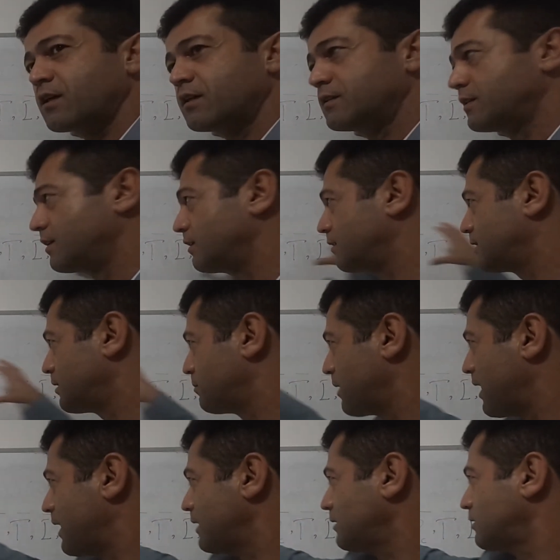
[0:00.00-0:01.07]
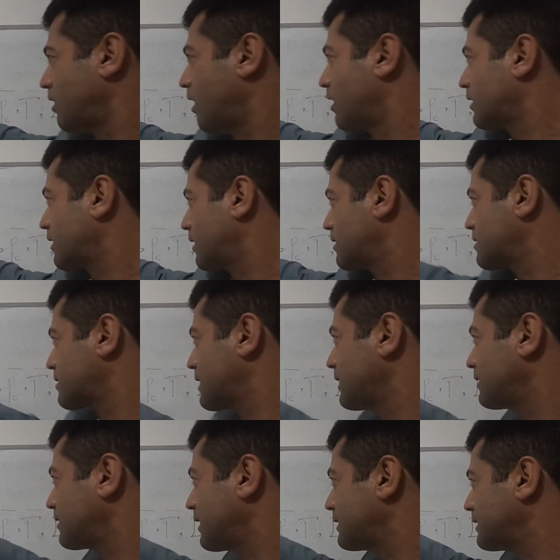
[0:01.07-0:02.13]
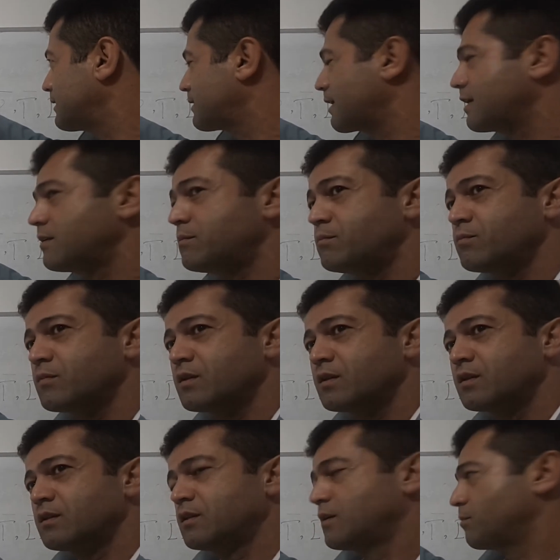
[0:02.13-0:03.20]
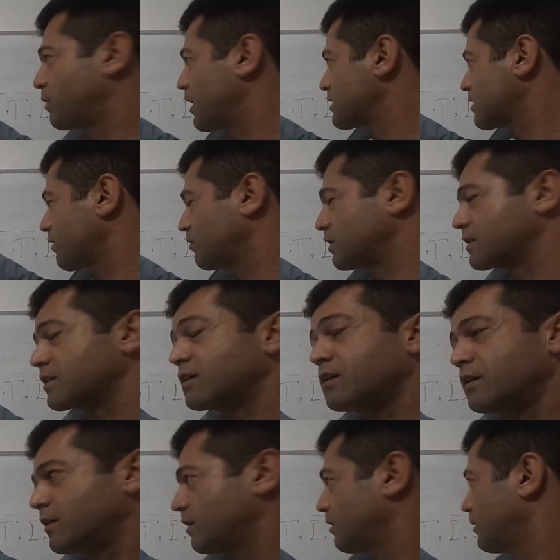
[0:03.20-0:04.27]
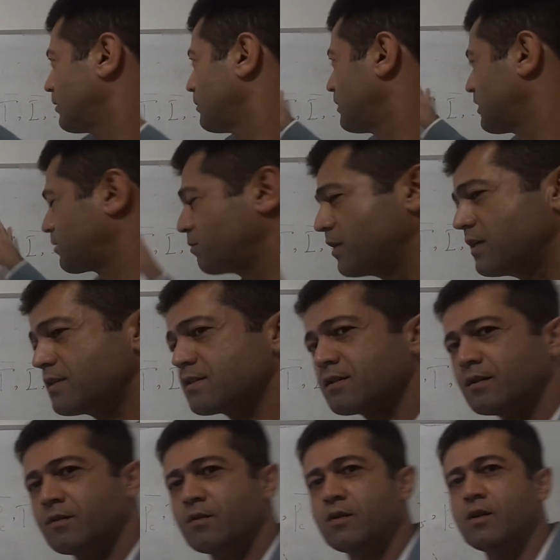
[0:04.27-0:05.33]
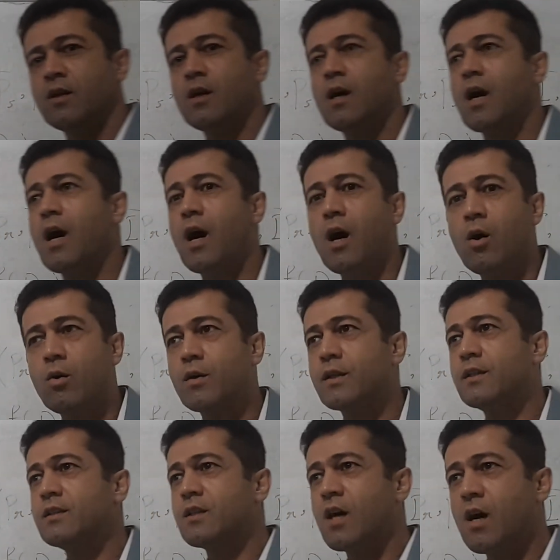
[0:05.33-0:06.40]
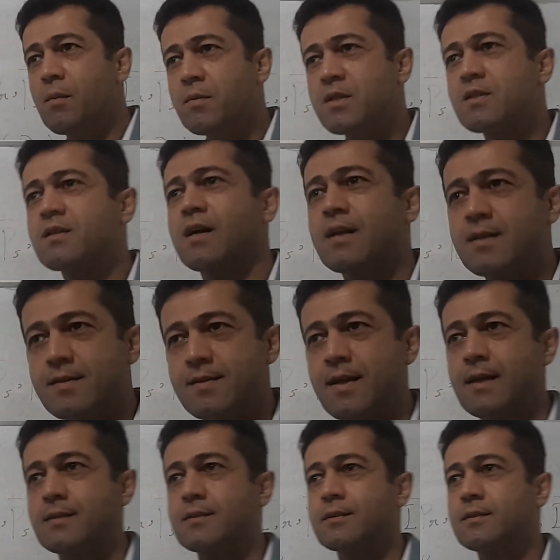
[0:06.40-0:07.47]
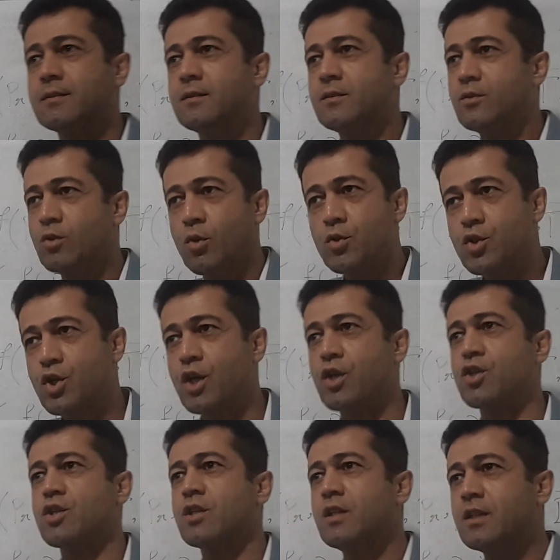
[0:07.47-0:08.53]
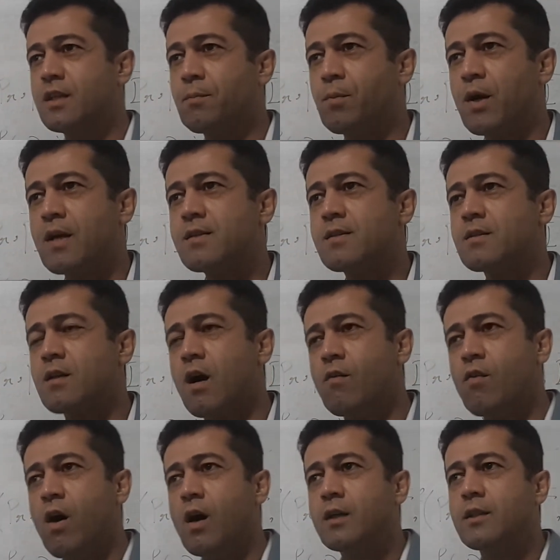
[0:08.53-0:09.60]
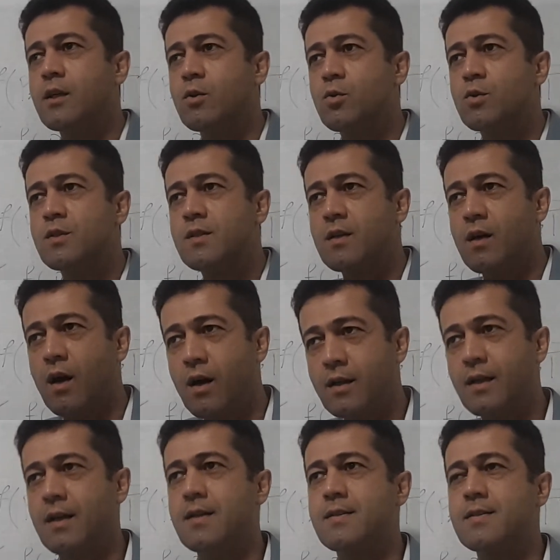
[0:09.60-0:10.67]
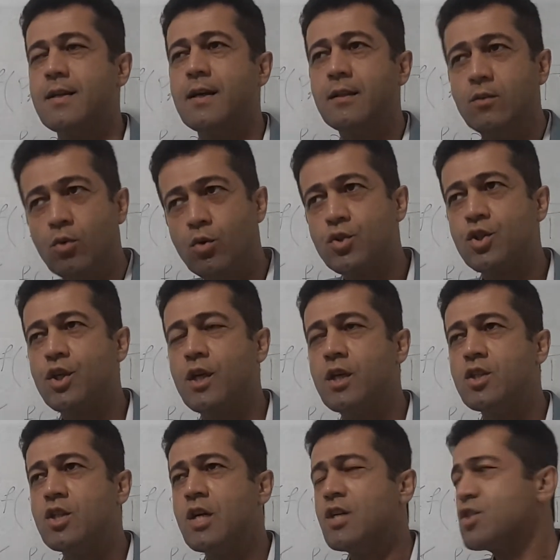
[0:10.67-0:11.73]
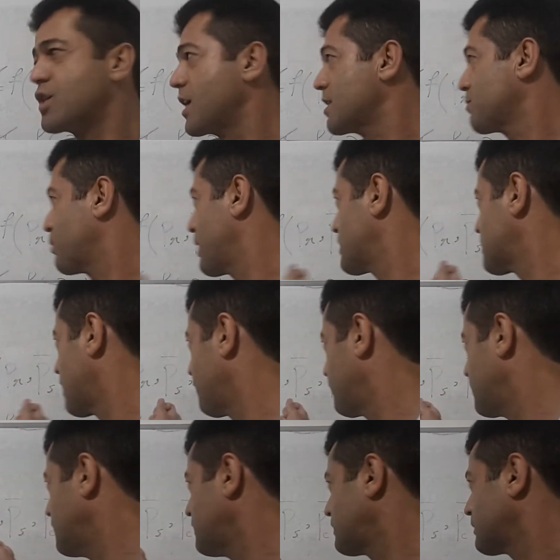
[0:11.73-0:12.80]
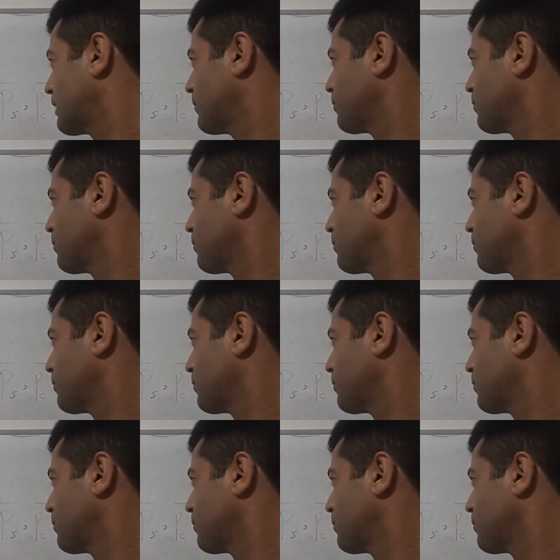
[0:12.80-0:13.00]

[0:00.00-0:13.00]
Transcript: on the demand are constant rather than price of it. It means our income is constant, no change. The prices of other goods are constant, no change, just price of it